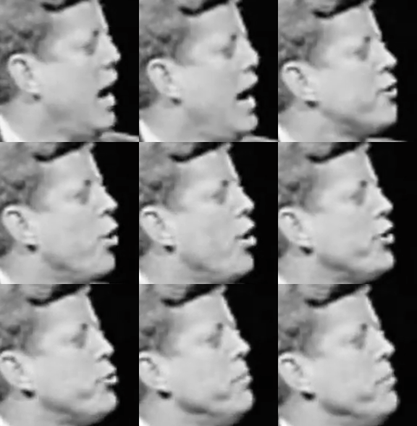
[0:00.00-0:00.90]
I
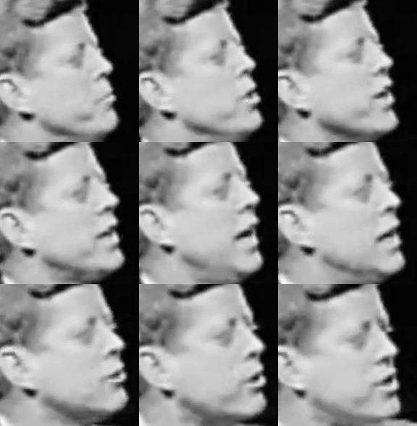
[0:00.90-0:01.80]
talked to a member of the
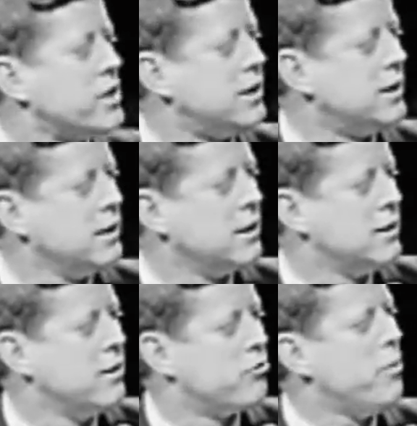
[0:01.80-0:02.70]
Congress
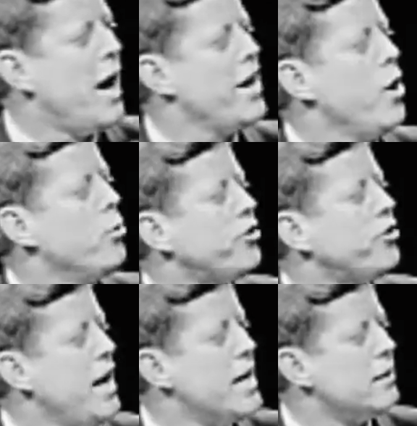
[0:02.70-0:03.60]
from my own
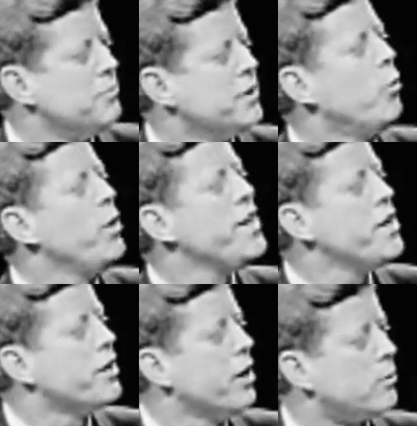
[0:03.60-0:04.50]
state a week
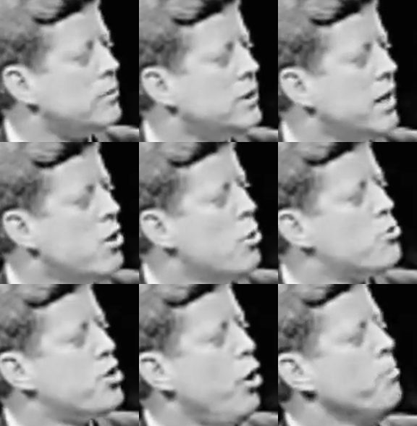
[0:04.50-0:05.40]
ago
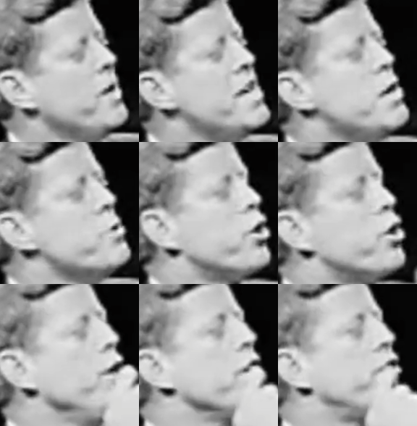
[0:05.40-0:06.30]
who told me he was
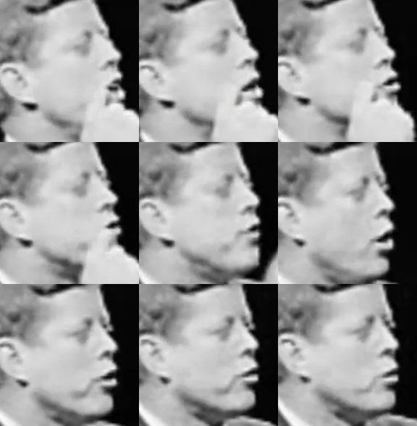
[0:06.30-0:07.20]
going to send his
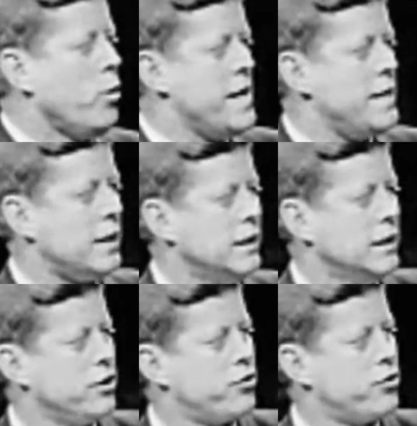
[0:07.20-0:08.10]
daughter away
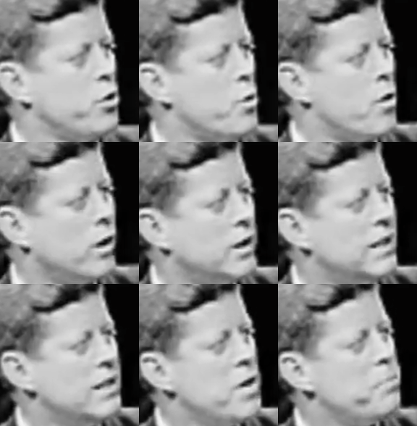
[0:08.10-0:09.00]
to school,
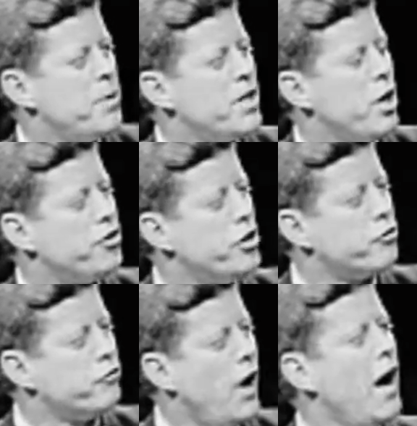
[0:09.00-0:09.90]
but because
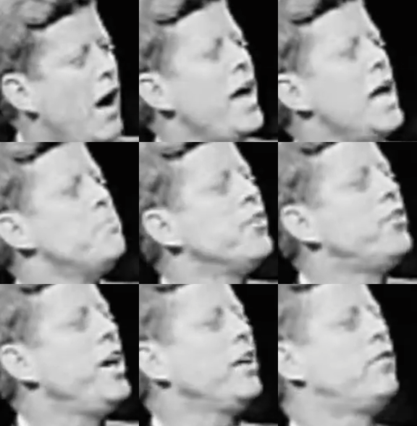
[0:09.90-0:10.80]
his father had been
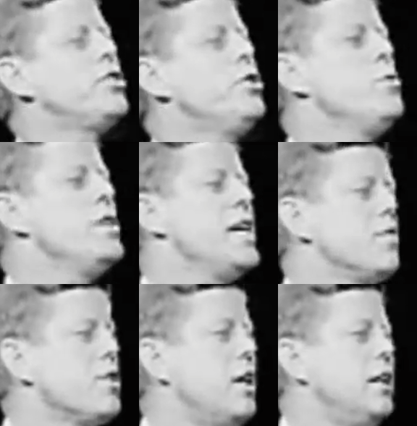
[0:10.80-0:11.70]
sick for two
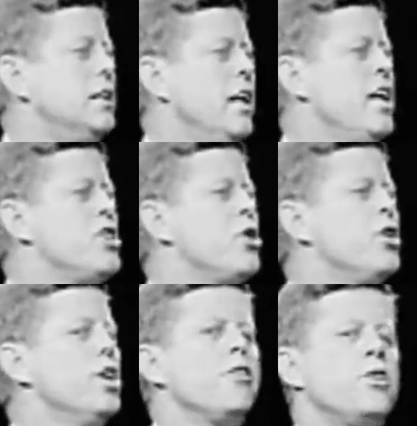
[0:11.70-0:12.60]
years, he could
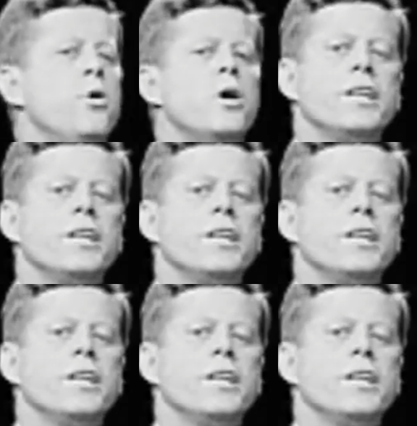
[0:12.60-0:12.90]
not do it.